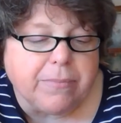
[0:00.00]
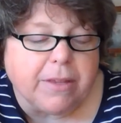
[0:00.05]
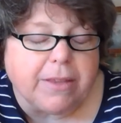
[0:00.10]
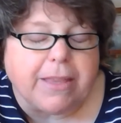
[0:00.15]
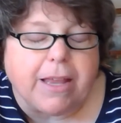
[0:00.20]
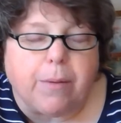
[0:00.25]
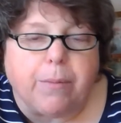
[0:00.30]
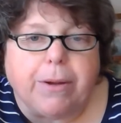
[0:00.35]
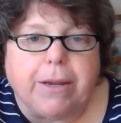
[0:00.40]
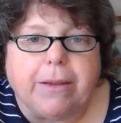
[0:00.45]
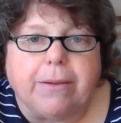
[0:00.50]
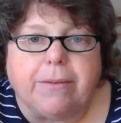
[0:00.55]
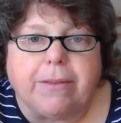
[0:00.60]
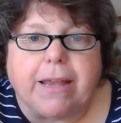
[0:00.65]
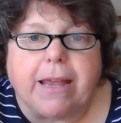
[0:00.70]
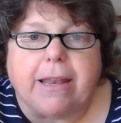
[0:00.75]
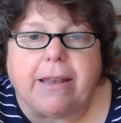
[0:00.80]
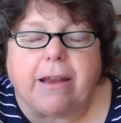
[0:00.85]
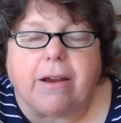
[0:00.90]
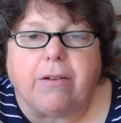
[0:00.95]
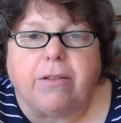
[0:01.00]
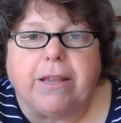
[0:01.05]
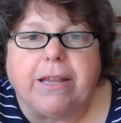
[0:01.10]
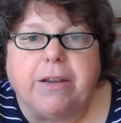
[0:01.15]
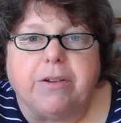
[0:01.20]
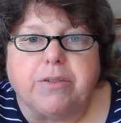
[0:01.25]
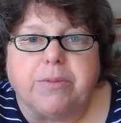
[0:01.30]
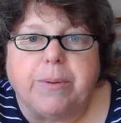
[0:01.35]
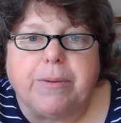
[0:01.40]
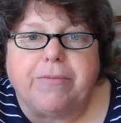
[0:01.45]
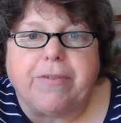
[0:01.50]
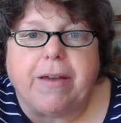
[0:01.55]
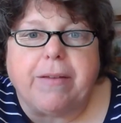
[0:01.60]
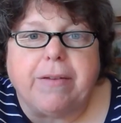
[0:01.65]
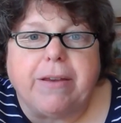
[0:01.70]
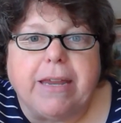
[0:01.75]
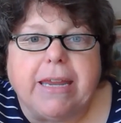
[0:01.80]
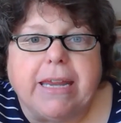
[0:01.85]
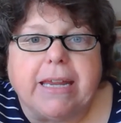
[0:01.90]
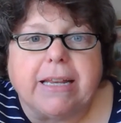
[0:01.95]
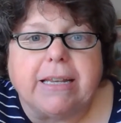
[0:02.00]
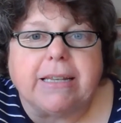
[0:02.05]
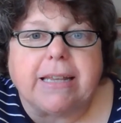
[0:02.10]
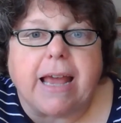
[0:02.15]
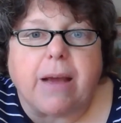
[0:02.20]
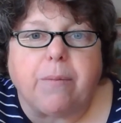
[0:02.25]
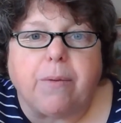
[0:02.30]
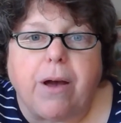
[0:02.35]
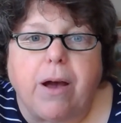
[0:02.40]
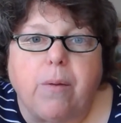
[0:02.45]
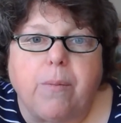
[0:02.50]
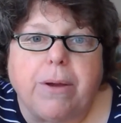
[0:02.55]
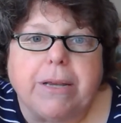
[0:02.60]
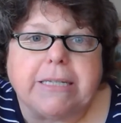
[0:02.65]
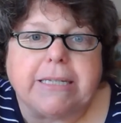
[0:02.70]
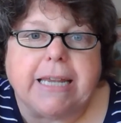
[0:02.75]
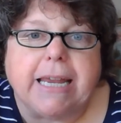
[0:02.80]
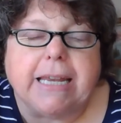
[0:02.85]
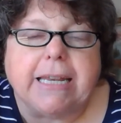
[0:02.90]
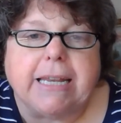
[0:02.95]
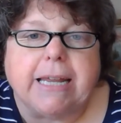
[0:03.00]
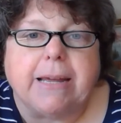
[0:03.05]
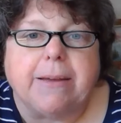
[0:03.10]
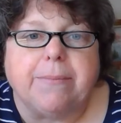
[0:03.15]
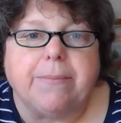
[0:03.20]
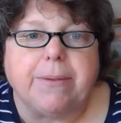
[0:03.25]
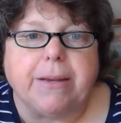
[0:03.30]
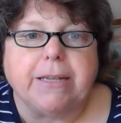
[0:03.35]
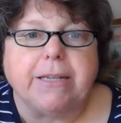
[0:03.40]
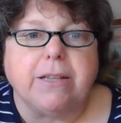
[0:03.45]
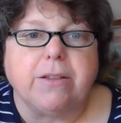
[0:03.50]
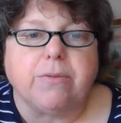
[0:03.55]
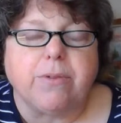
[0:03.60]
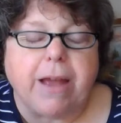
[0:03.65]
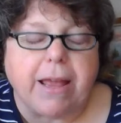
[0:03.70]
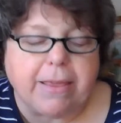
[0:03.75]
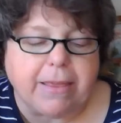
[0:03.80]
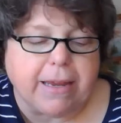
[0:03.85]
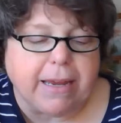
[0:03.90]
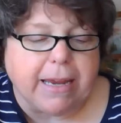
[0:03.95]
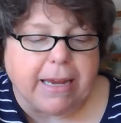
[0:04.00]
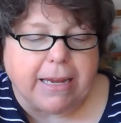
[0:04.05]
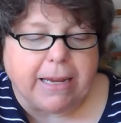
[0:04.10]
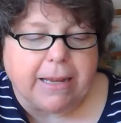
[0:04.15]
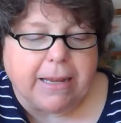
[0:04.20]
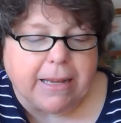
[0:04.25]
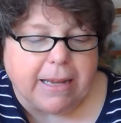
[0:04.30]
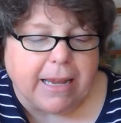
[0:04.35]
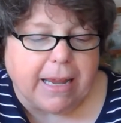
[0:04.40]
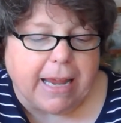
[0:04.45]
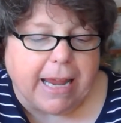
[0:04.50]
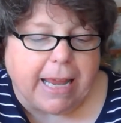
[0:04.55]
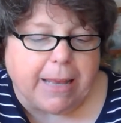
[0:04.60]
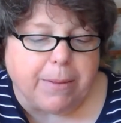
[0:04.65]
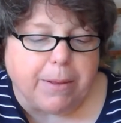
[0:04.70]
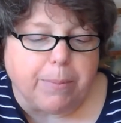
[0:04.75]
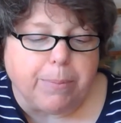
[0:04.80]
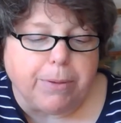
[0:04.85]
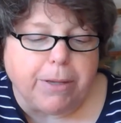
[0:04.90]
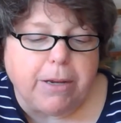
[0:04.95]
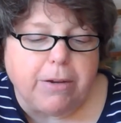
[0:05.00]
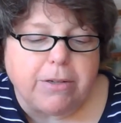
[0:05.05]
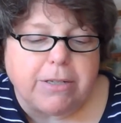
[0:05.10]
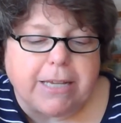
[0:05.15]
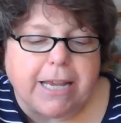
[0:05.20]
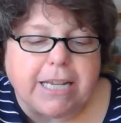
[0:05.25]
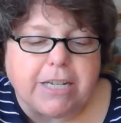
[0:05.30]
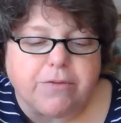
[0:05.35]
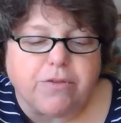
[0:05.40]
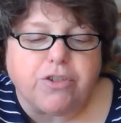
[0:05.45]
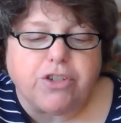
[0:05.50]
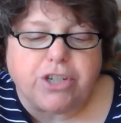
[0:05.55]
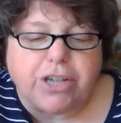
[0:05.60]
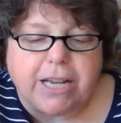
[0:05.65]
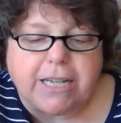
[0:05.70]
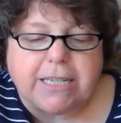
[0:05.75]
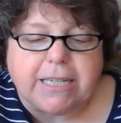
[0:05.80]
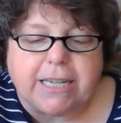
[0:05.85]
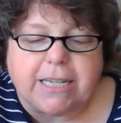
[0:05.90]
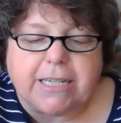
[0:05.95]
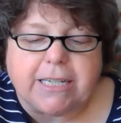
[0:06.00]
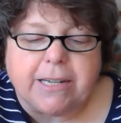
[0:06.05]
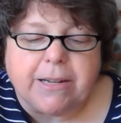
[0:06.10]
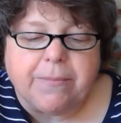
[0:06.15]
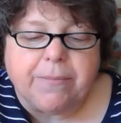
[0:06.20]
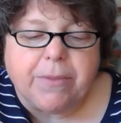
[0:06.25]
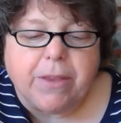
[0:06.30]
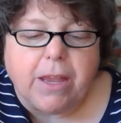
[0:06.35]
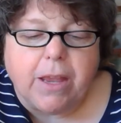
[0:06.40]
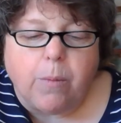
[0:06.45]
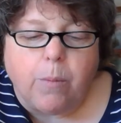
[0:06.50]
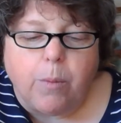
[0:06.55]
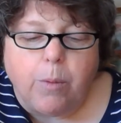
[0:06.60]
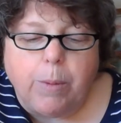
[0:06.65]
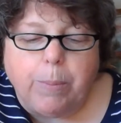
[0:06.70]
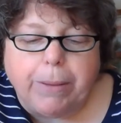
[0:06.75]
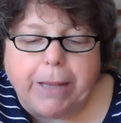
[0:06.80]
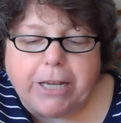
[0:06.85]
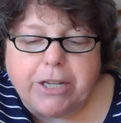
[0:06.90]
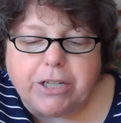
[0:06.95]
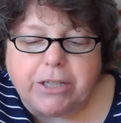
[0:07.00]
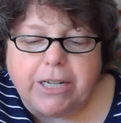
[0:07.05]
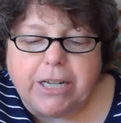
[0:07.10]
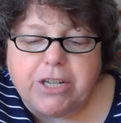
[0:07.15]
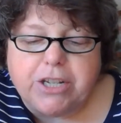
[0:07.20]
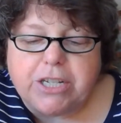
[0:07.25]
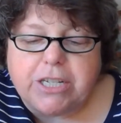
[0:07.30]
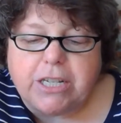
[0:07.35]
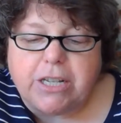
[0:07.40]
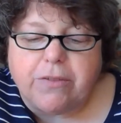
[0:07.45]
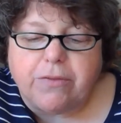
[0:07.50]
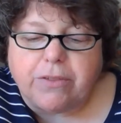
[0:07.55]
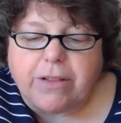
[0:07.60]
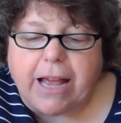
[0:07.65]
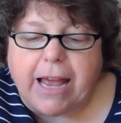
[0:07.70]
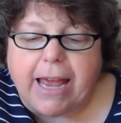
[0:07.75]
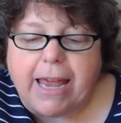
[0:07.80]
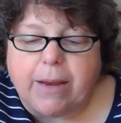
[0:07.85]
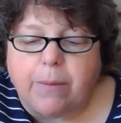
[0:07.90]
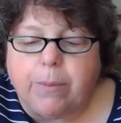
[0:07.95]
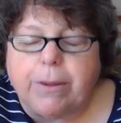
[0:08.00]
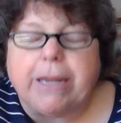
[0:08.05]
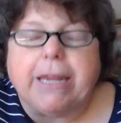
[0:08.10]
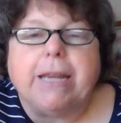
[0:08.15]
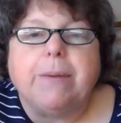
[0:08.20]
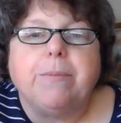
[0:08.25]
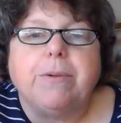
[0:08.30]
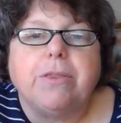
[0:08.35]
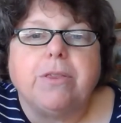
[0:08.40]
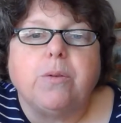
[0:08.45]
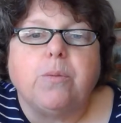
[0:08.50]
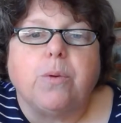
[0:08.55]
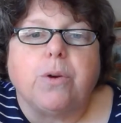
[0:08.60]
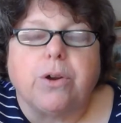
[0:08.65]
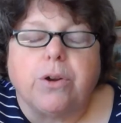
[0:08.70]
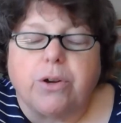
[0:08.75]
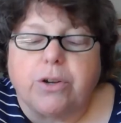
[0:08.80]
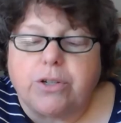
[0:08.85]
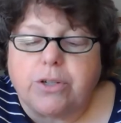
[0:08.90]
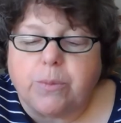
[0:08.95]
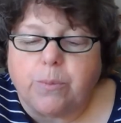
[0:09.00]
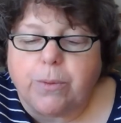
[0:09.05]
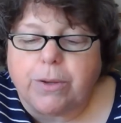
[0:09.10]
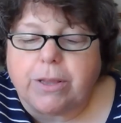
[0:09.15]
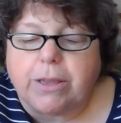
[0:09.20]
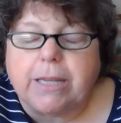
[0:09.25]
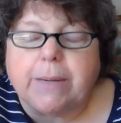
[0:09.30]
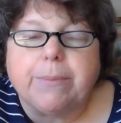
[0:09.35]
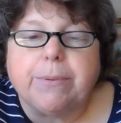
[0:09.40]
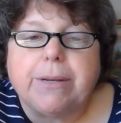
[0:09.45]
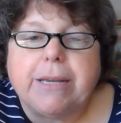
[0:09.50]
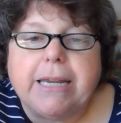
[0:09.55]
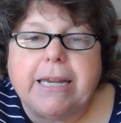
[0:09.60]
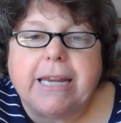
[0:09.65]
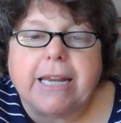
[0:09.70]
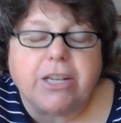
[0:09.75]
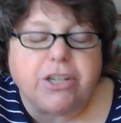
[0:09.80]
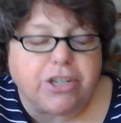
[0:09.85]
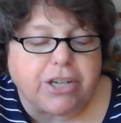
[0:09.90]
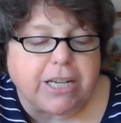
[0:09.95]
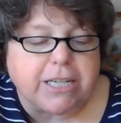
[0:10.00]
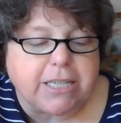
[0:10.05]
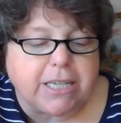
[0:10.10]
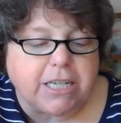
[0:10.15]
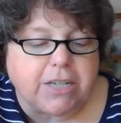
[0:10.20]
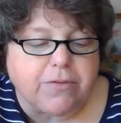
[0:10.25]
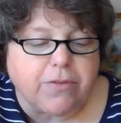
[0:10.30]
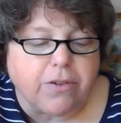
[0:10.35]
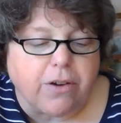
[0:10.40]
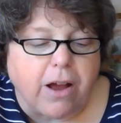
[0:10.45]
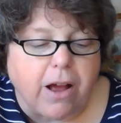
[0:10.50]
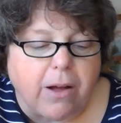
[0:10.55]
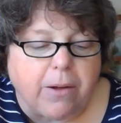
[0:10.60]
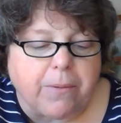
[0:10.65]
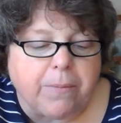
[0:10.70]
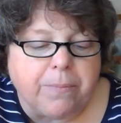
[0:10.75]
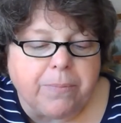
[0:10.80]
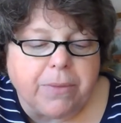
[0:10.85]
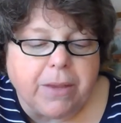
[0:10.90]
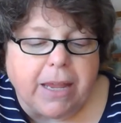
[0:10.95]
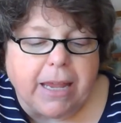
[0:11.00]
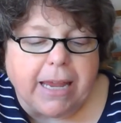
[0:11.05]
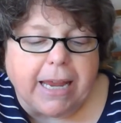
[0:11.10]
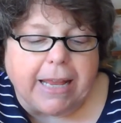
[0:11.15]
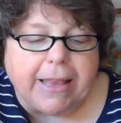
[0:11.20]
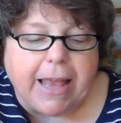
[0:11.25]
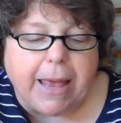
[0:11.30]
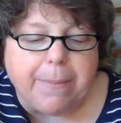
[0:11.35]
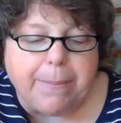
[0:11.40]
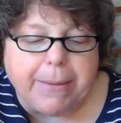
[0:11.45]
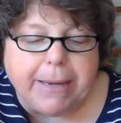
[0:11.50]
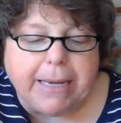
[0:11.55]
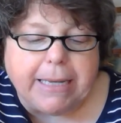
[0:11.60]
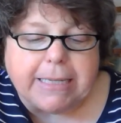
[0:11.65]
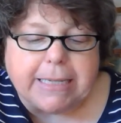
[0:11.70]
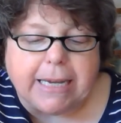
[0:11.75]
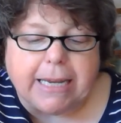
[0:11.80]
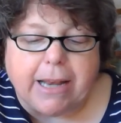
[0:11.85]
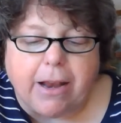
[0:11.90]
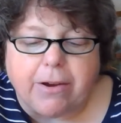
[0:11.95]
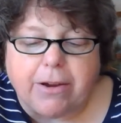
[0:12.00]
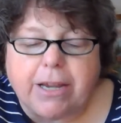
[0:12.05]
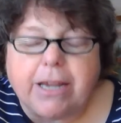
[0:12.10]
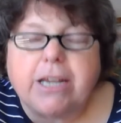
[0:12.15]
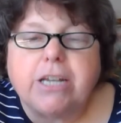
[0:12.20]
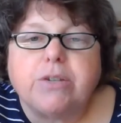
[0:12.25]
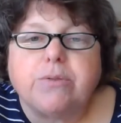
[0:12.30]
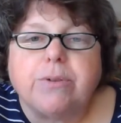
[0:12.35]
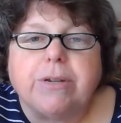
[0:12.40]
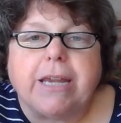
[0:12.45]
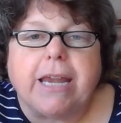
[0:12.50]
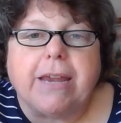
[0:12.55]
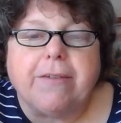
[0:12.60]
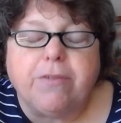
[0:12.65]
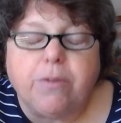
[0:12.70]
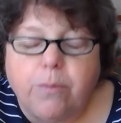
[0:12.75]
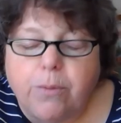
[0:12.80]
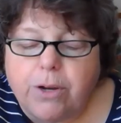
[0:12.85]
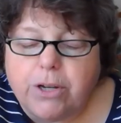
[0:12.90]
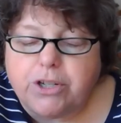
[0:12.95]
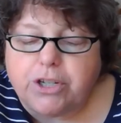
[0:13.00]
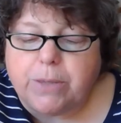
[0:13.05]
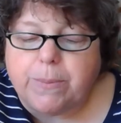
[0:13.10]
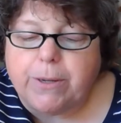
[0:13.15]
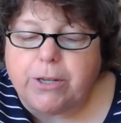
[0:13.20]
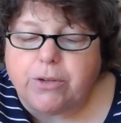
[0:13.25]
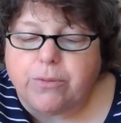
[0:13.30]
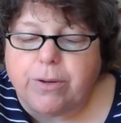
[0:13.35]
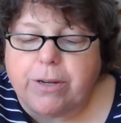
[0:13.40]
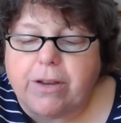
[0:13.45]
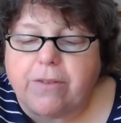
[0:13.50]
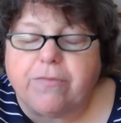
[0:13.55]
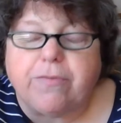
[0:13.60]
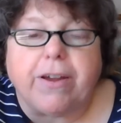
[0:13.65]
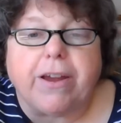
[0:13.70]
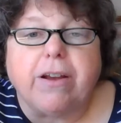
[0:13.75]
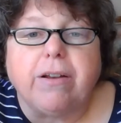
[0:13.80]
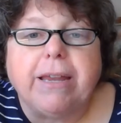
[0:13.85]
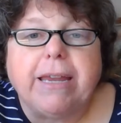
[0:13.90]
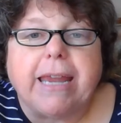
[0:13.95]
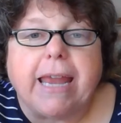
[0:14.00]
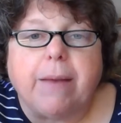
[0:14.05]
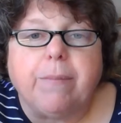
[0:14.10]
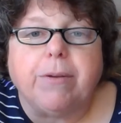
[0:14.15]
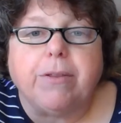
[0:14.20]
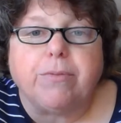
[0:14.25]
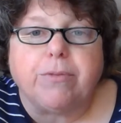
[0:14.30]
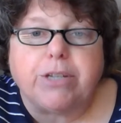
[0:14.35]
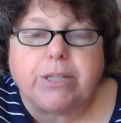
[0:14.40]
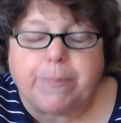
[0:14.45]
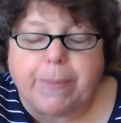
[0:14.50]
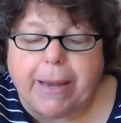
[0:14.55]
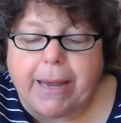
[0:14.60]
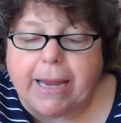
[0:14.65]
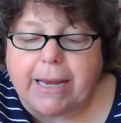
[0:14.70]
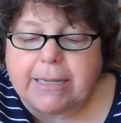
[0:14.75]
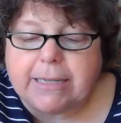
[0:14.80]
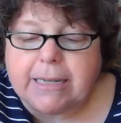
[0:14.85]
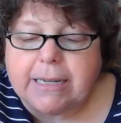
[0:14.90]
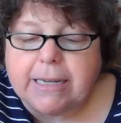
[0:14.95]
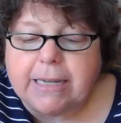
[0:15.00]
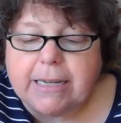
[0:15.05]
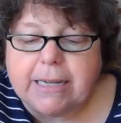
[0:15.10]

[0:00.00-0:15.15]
that our leaders we voted in that will always stand up and do the right thing. And the blue stands for justice. When we pledge allegiance to the flag, we end with the words, "With liberty and justice for all." And that means that in our country, everyone should be treated fairly and with respect.